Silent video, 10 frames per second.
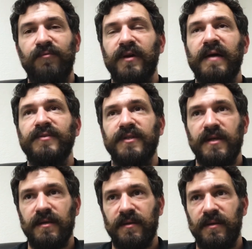what I've
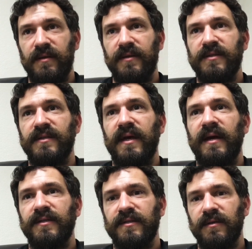seen is
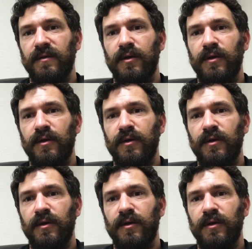that